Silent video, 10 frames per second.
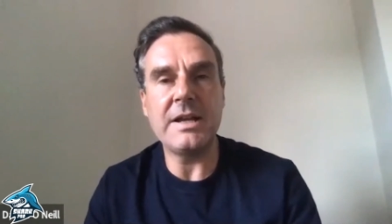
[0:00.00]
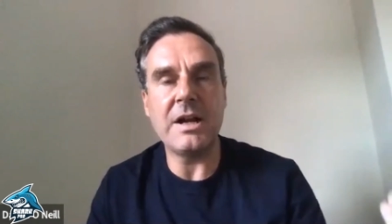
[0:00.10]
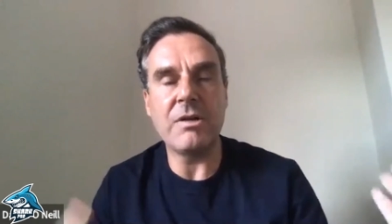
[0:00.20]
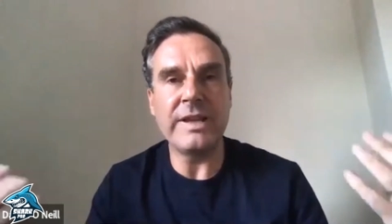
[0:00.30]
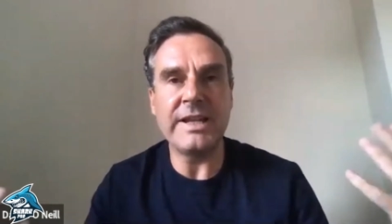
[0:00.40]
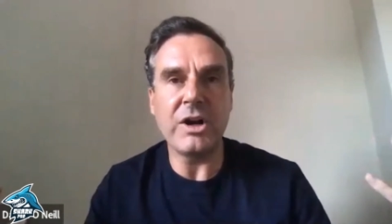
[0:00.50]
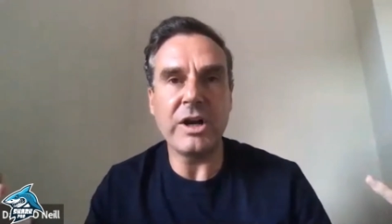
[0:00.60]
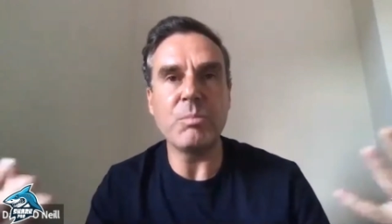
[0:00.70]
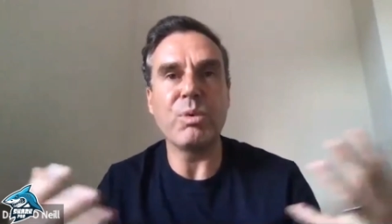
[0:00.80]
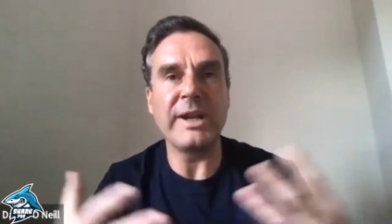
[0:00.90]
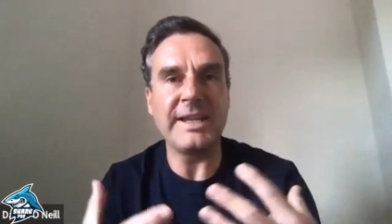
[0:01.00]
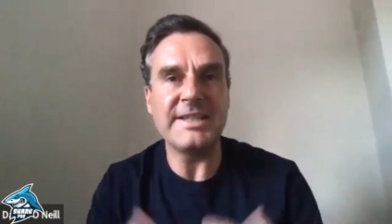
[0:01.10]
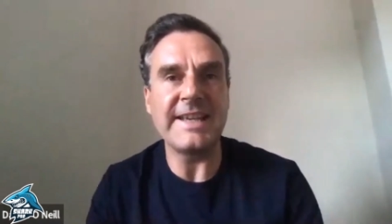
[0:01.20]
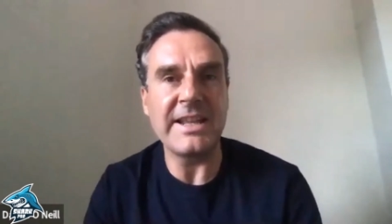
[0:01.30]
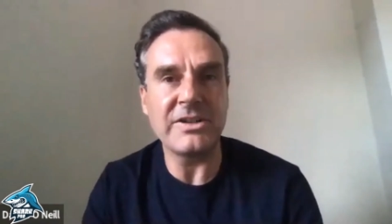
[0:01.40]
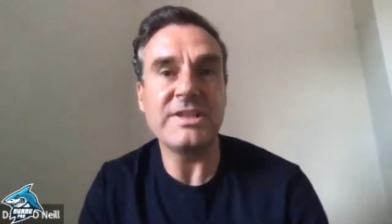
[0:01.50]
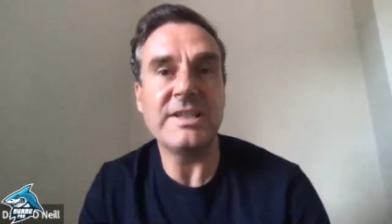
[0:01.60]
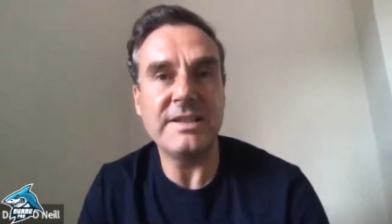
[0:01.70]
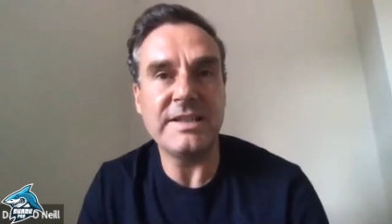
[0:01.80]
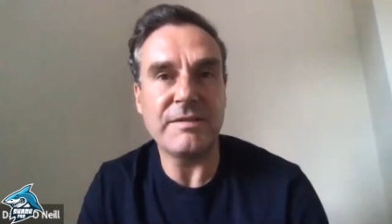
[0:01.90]
are really kind of bringing together
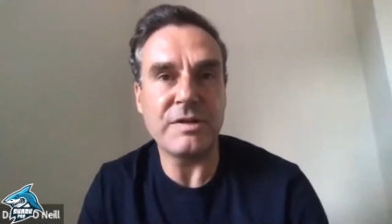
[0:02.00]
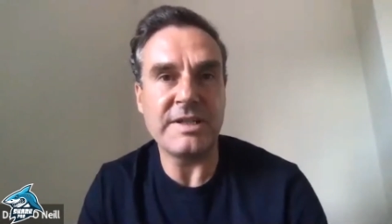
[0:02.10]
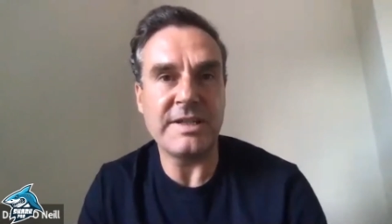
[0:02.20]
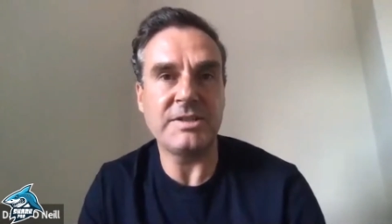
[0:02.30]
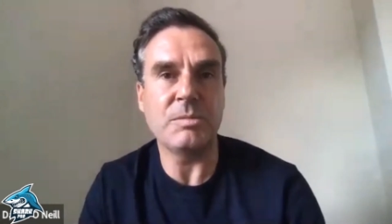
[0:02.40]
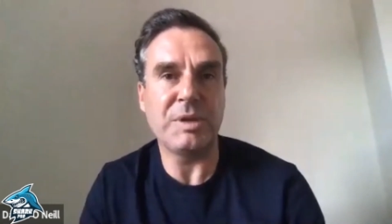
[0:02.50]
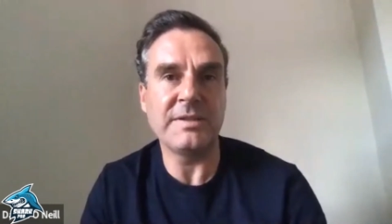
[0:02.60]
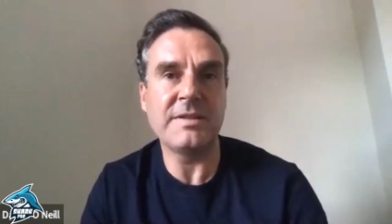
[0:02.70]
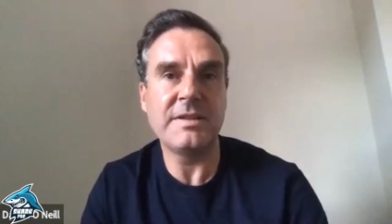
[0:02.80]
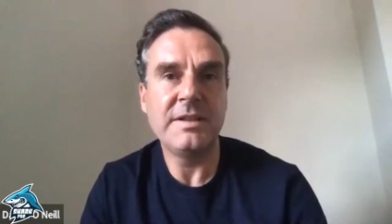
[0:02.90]
different disciplines.